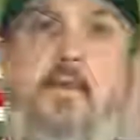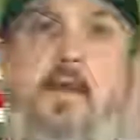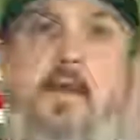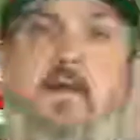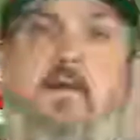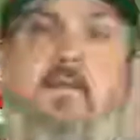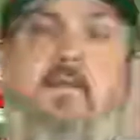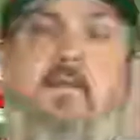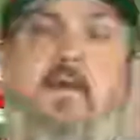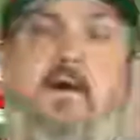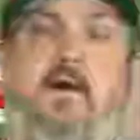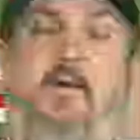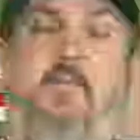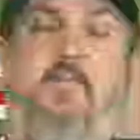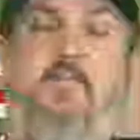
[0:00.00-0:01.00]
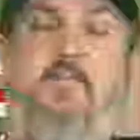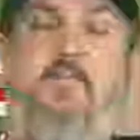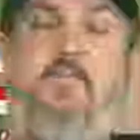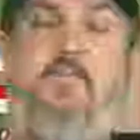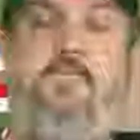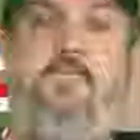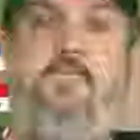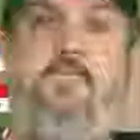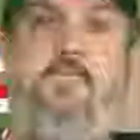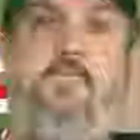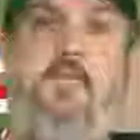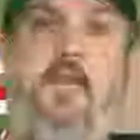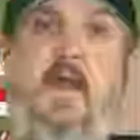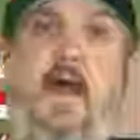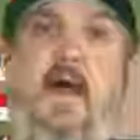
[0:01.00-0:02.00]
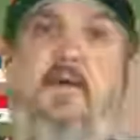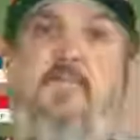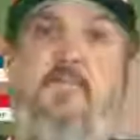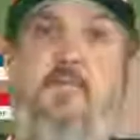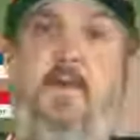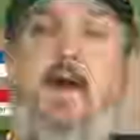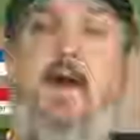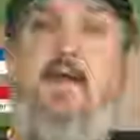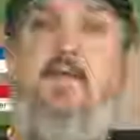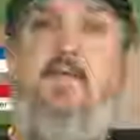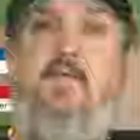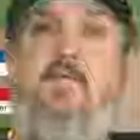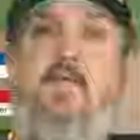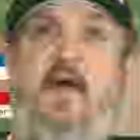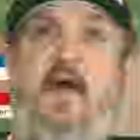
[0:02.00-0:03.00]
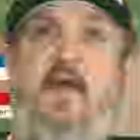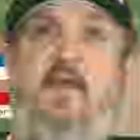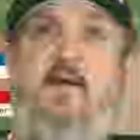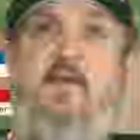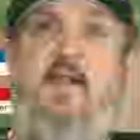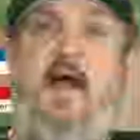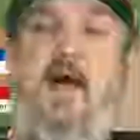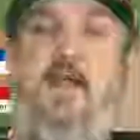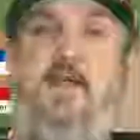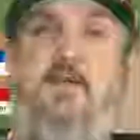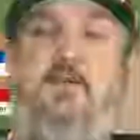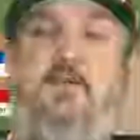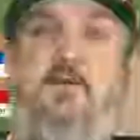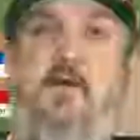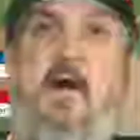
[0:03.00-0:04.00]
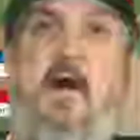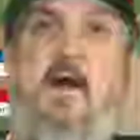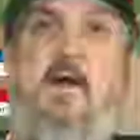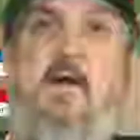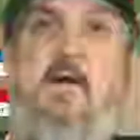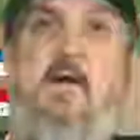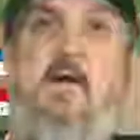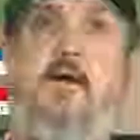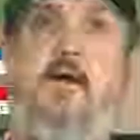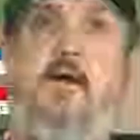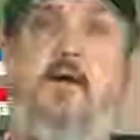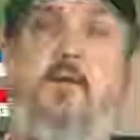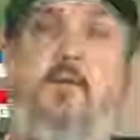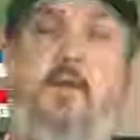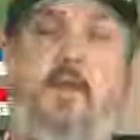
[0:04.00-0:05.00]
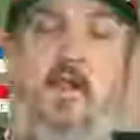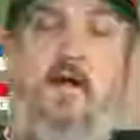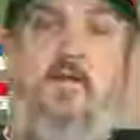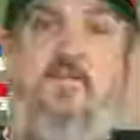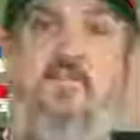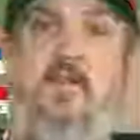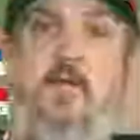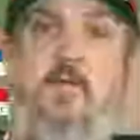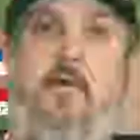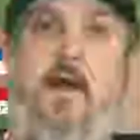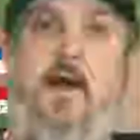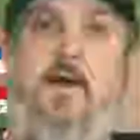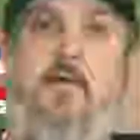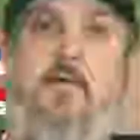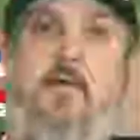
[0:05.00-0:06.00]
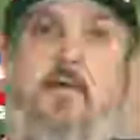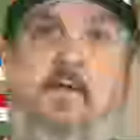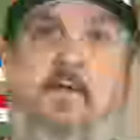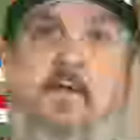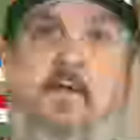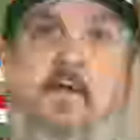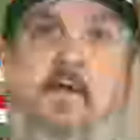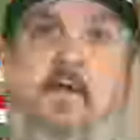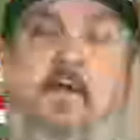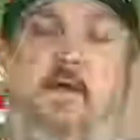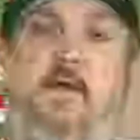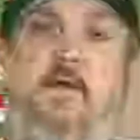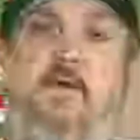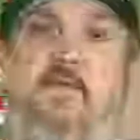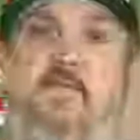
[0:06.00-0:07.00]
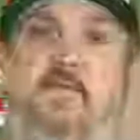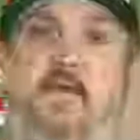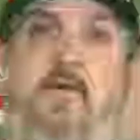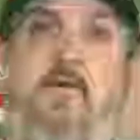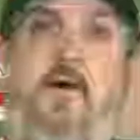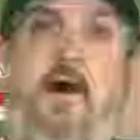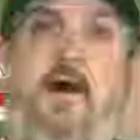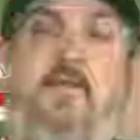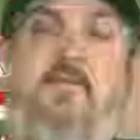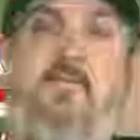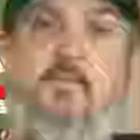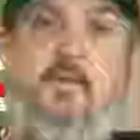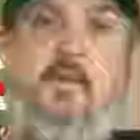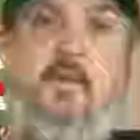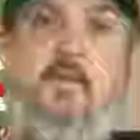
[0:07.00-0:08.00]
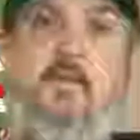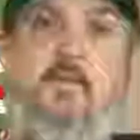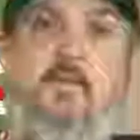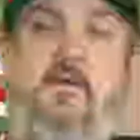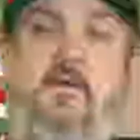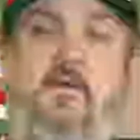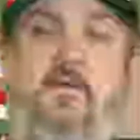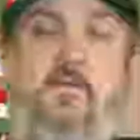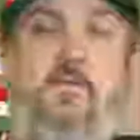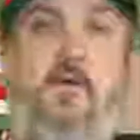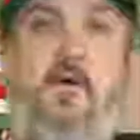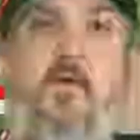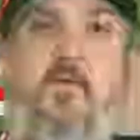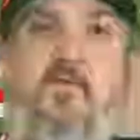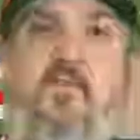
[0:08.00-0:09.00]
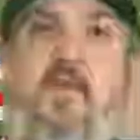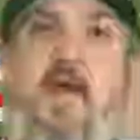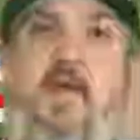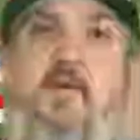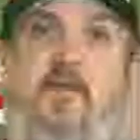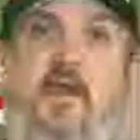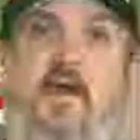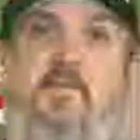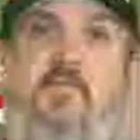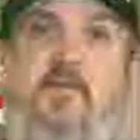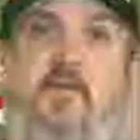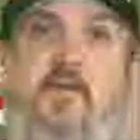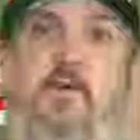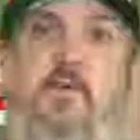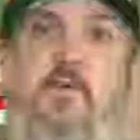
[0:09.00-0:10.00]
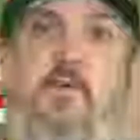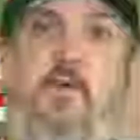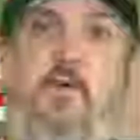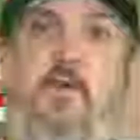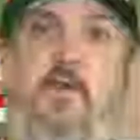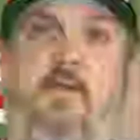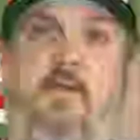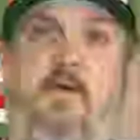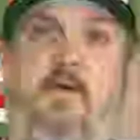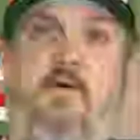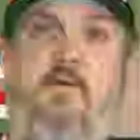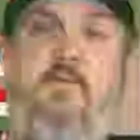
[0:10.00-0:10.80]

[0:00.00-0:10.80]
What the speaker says: In the aftermath of that lightning strike, we lost our router, so I spent a good part of Saturday afternoon going to